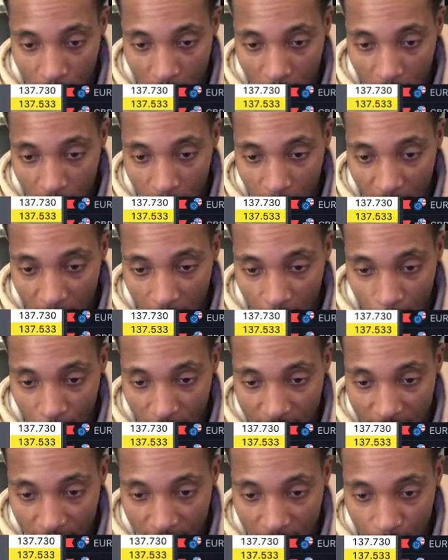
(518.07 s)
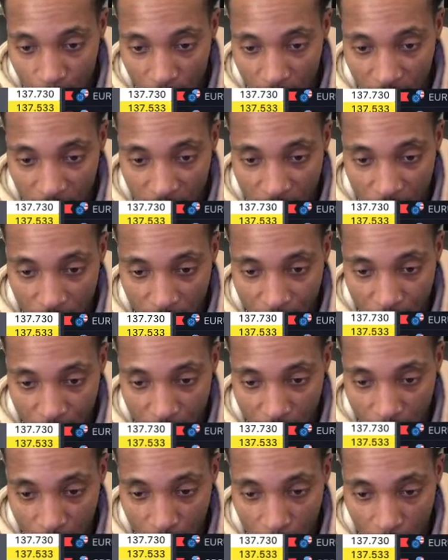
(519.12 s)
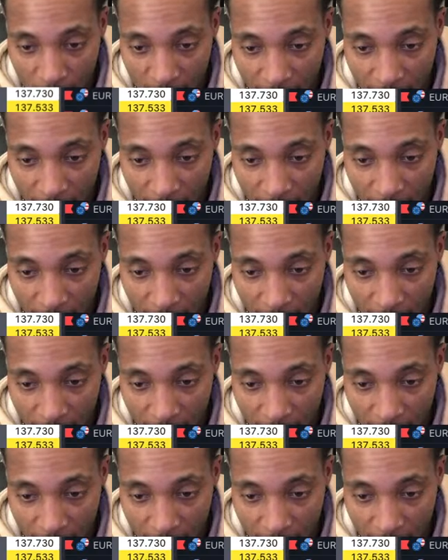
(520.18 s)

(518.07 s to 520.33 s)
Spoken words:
come back, retest previous structure support,